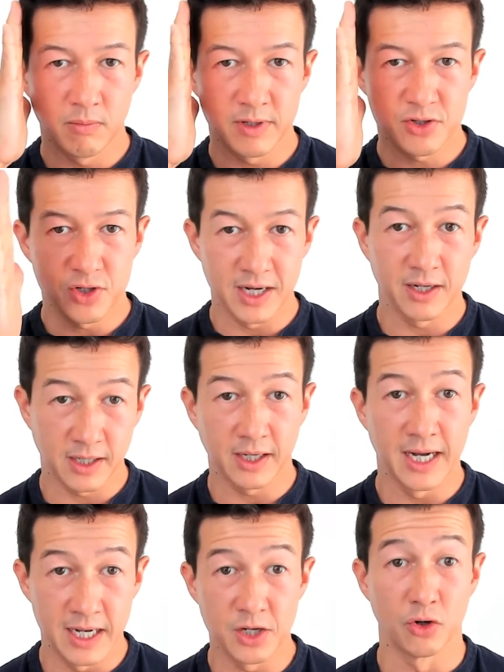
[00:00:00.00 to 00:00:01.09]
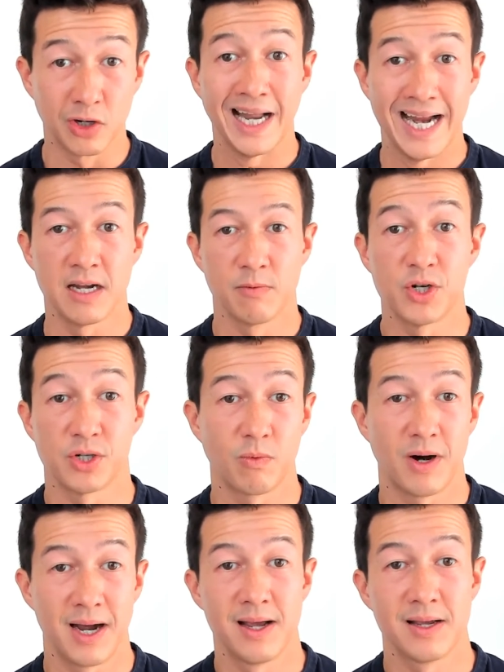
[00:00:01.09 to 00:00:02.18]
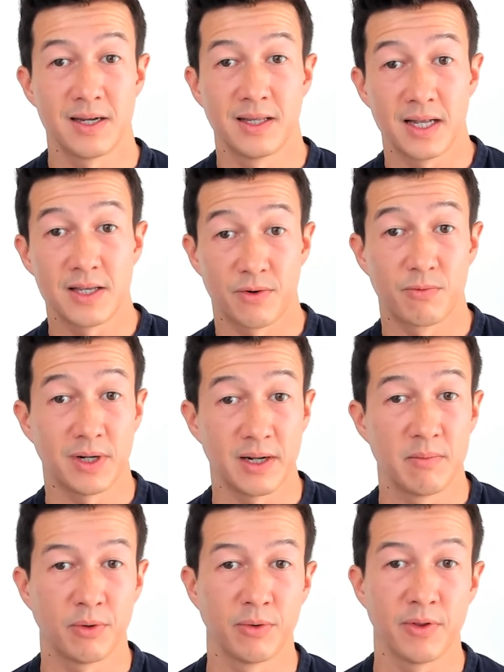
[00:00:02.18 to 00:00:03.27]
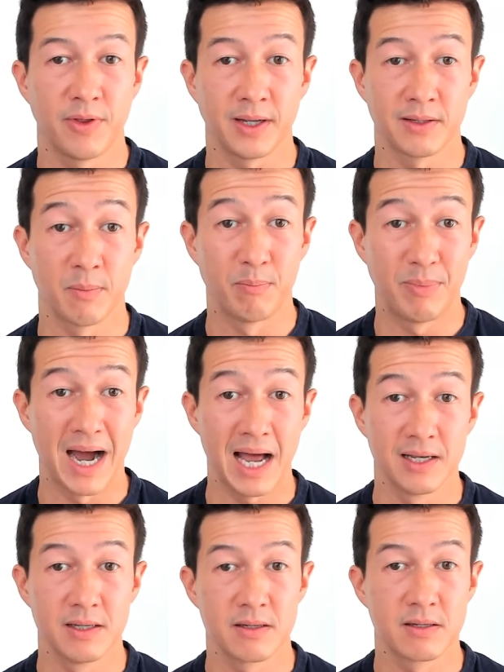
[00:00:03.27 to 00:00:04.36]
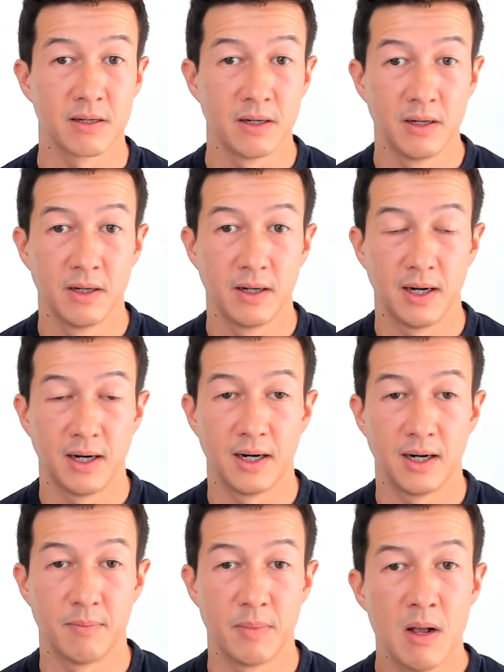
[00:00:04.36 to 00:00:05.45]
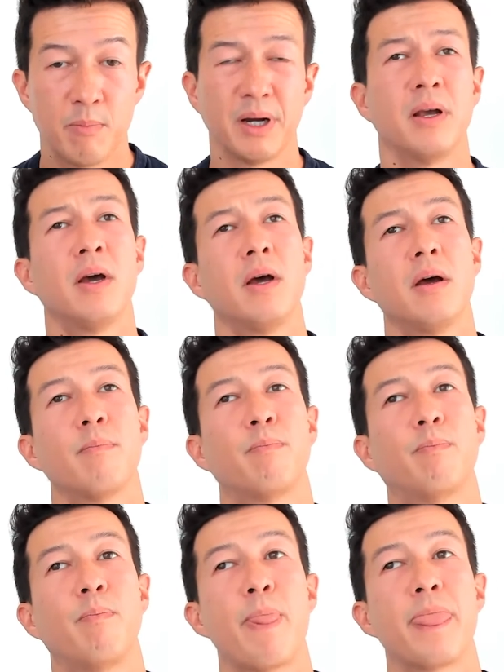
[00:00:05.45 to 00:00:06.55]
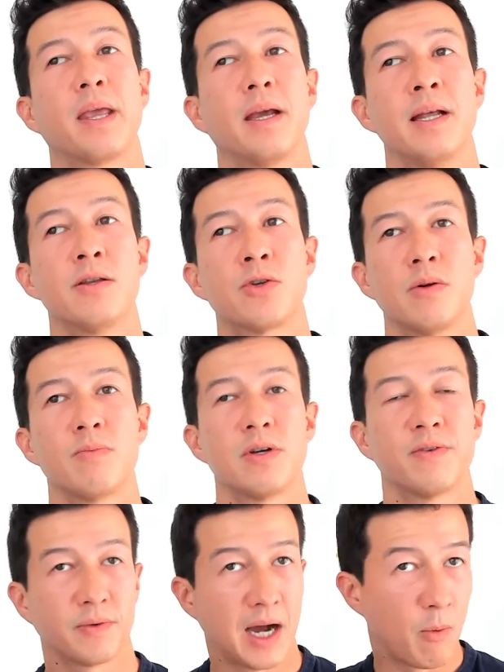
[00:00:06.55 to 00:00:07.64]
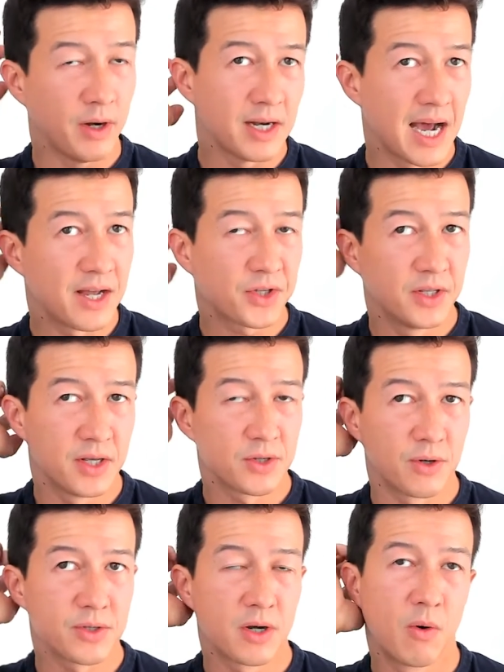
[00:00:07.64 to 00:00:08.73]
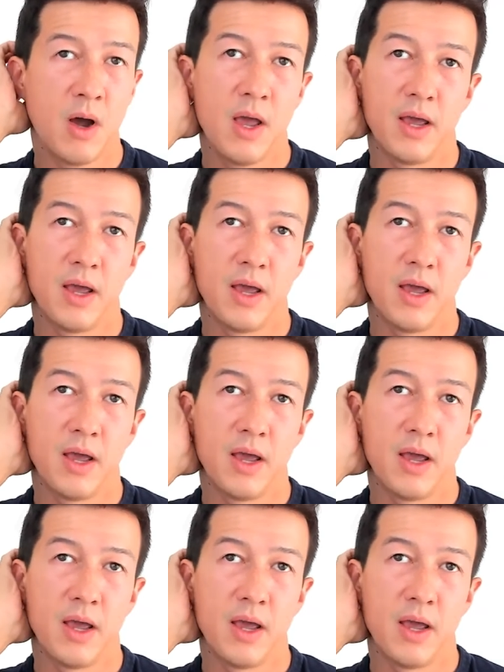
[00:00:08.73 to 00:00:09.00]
staying in your lane, which is why I said that's a really important thing to balance. But in terms of, I wanted to ask you this also,